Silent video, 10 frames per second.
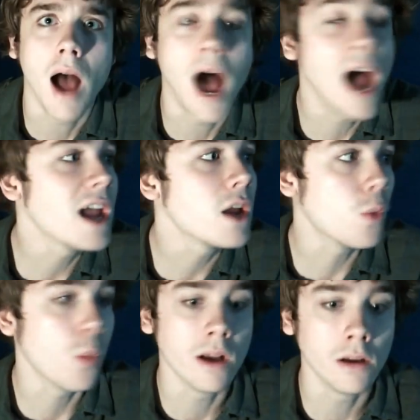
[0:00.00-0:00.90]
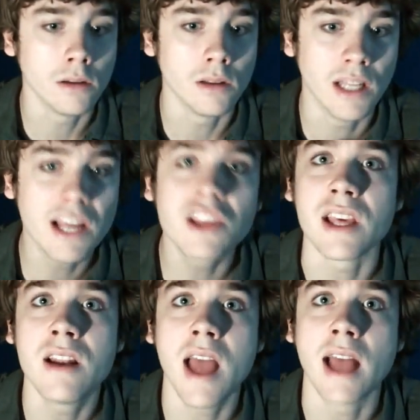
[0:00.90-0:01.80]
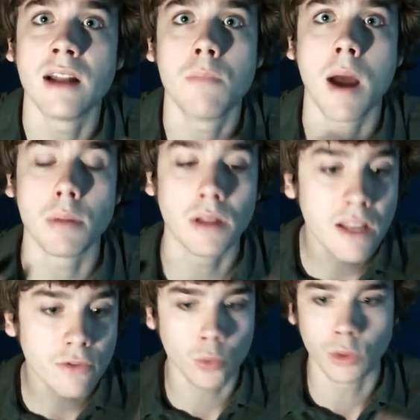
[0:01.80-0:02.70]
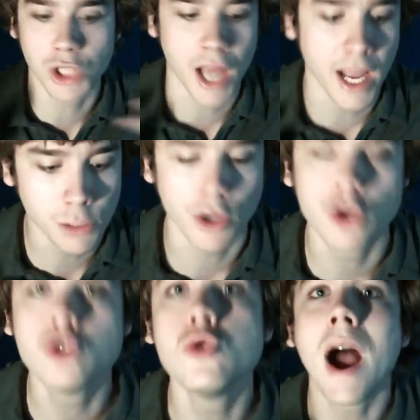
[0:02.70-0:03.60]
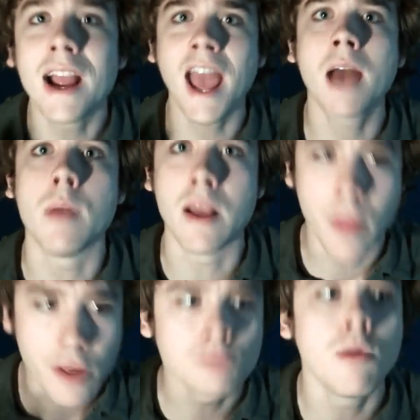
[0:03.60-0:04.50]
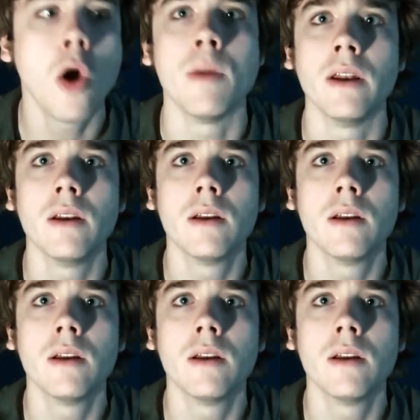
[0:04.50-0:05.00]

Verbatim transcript: I will listen and my beliefs will change, but who I am in this moment,